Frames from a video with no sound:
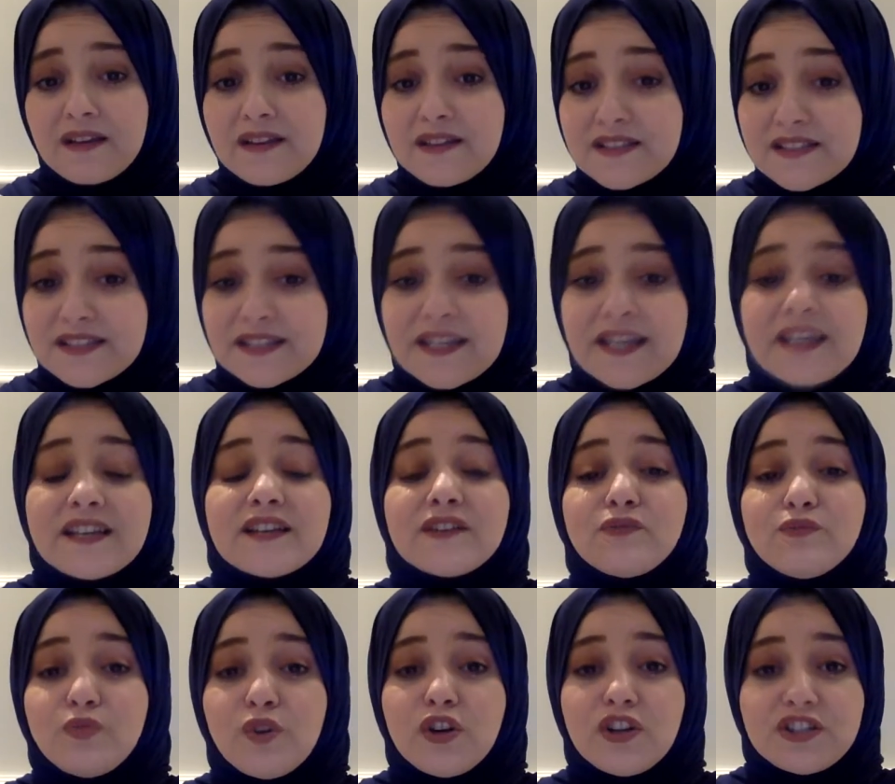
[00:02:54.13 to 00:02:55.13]
single
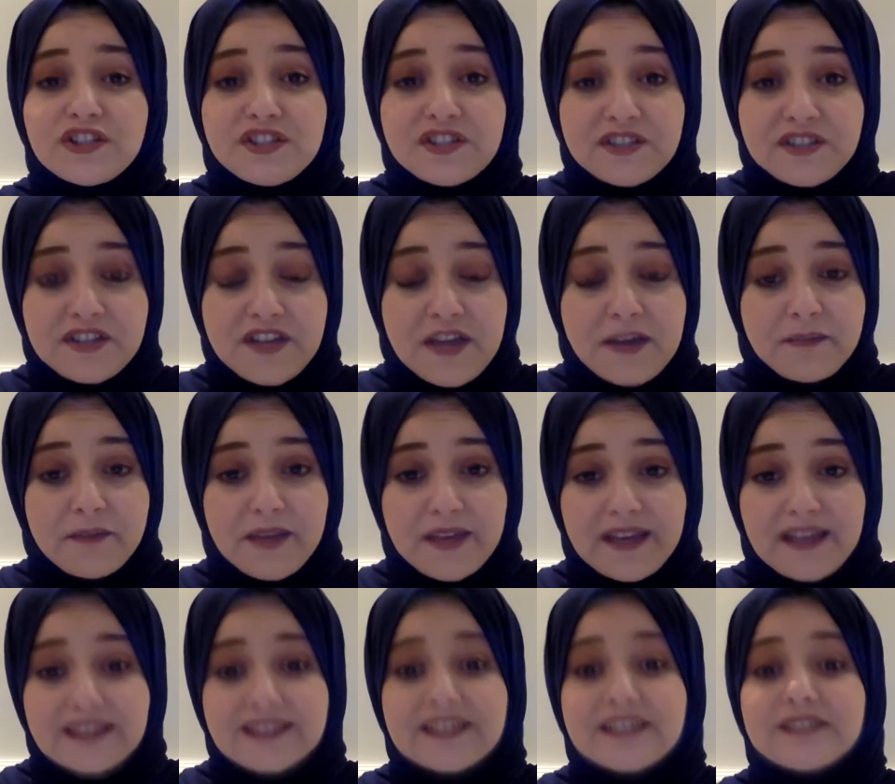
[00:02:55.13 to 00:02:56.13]
word naming
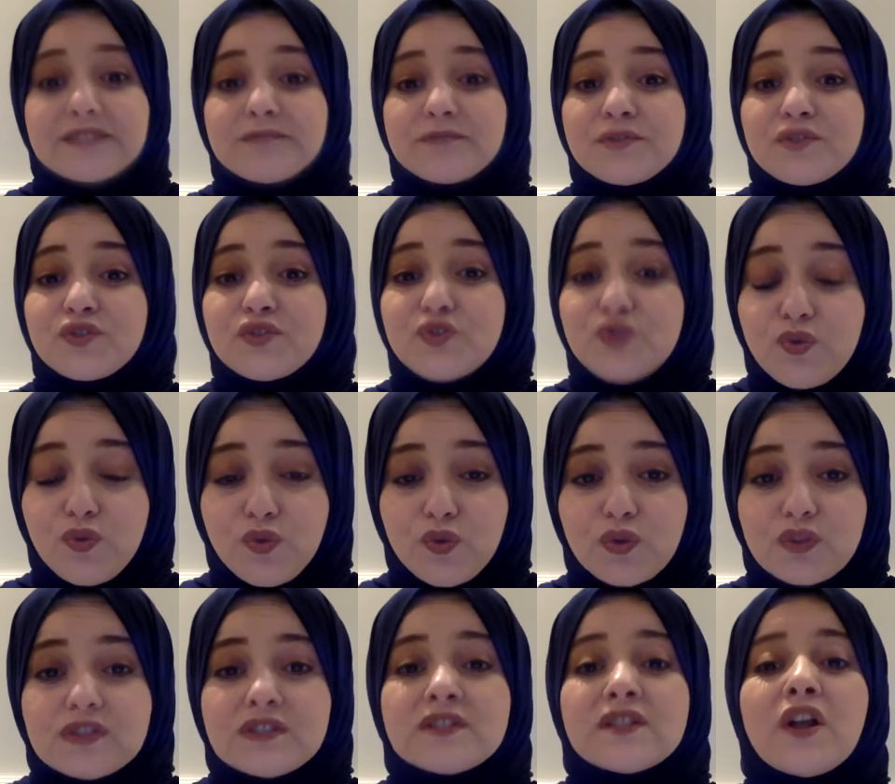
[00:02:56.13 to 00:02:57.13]
assessment tool